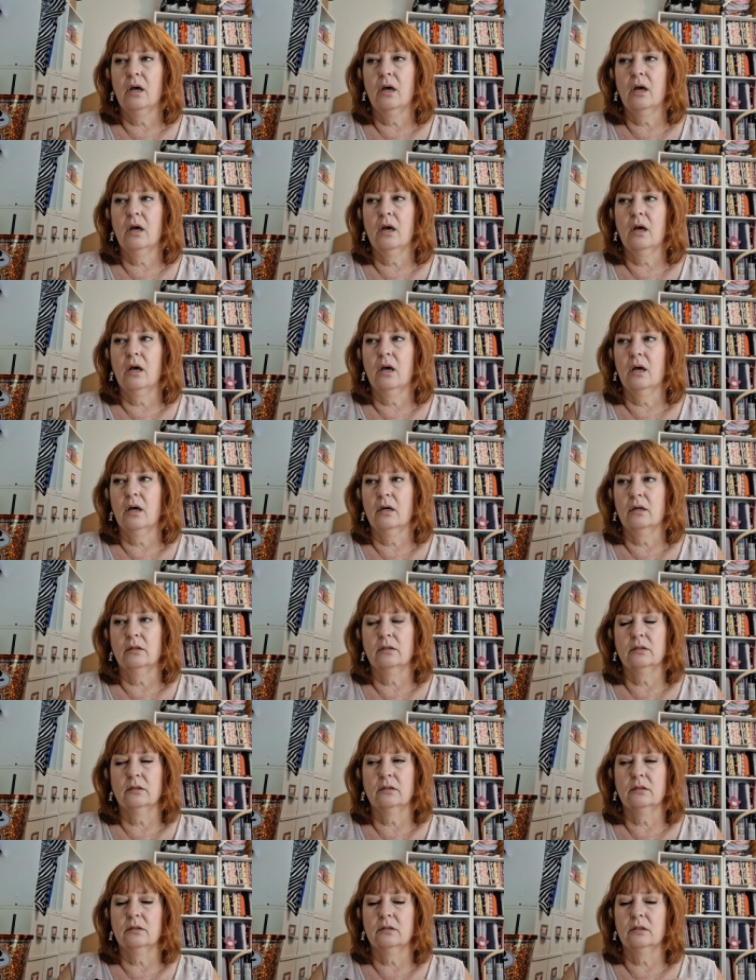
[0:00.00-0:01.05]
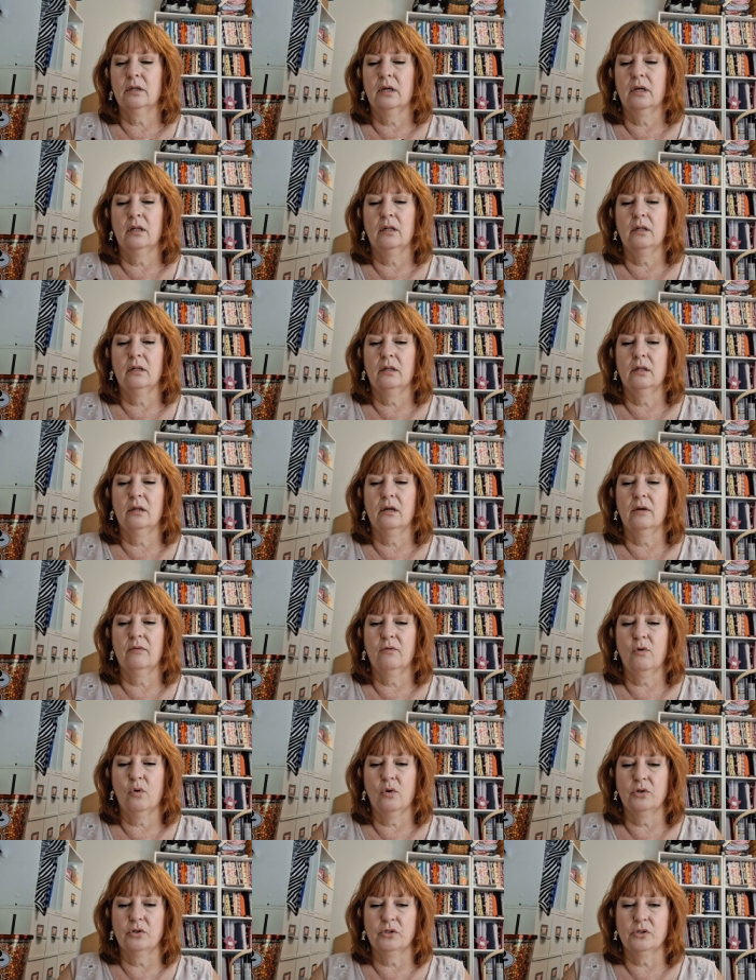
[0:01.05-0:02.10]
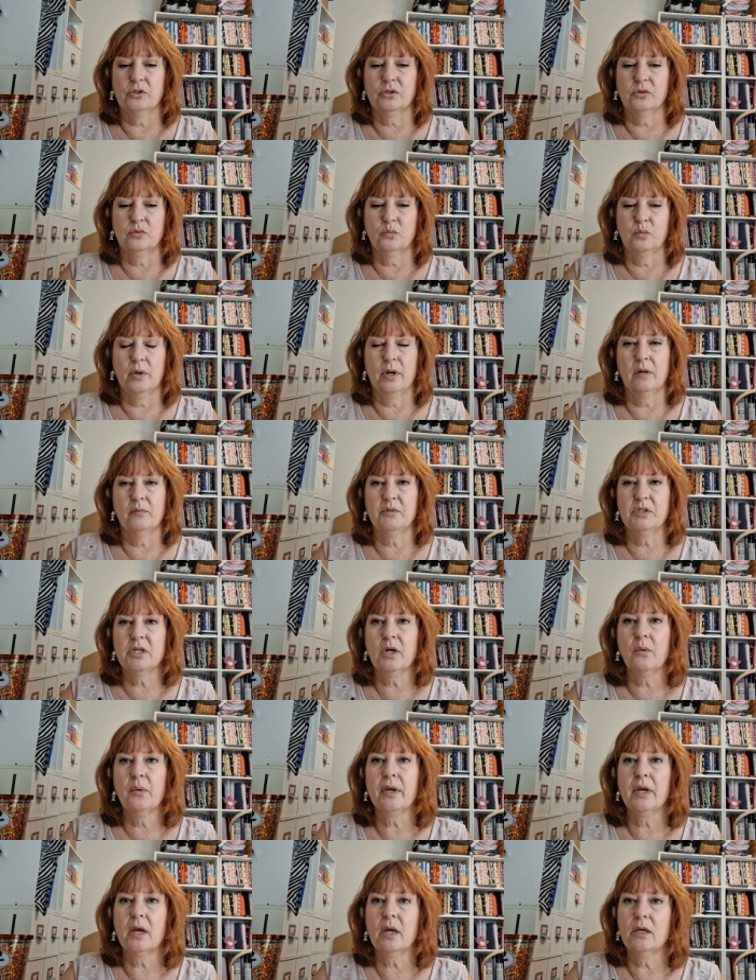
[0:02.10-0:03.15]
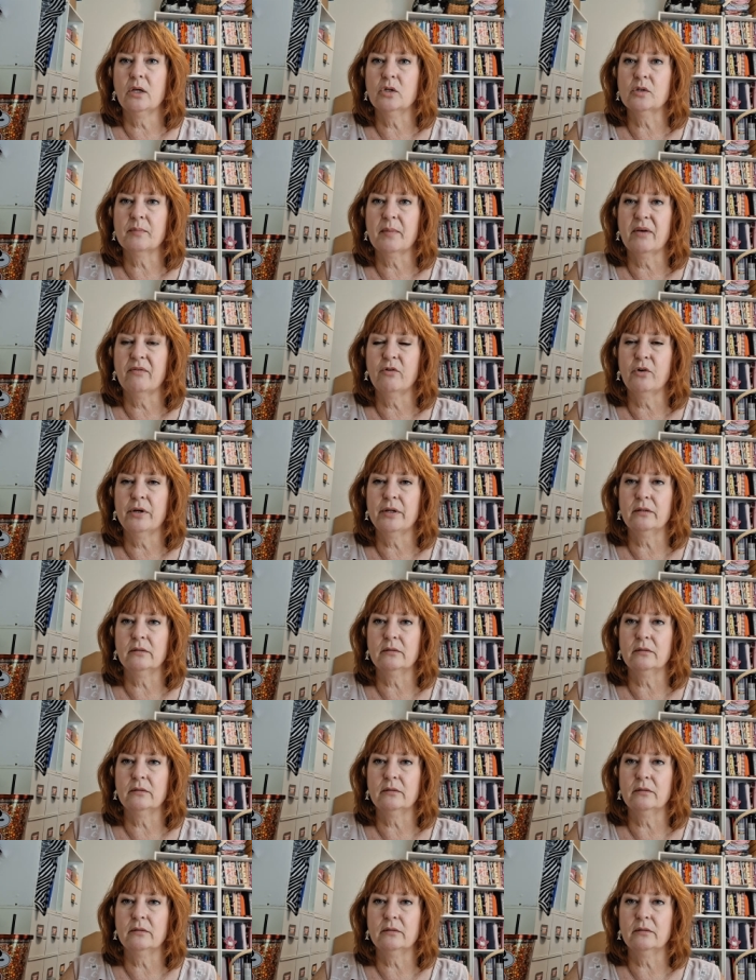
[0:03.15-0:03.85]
And of course, when I'm sewing, I use my foot.